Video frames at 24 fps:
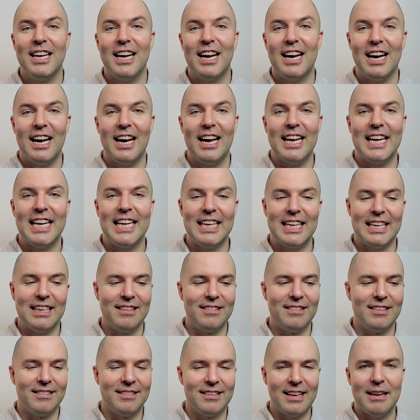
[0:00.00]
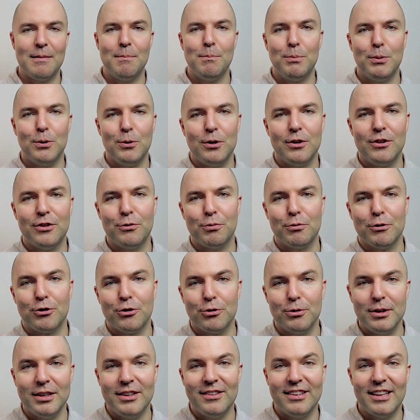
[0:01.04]
it is a Zen Buddhist
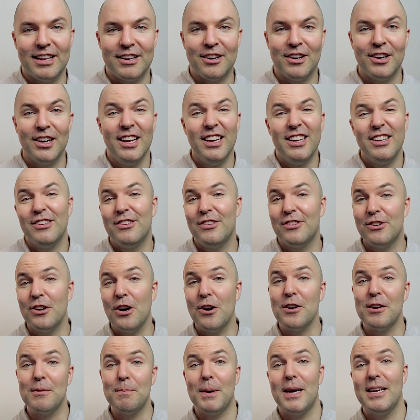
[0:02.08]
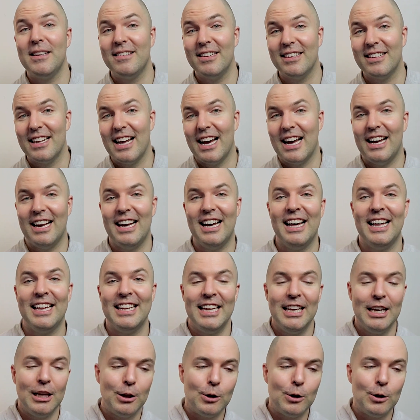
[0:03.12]
retreat center started by Thich Nhat Hanh,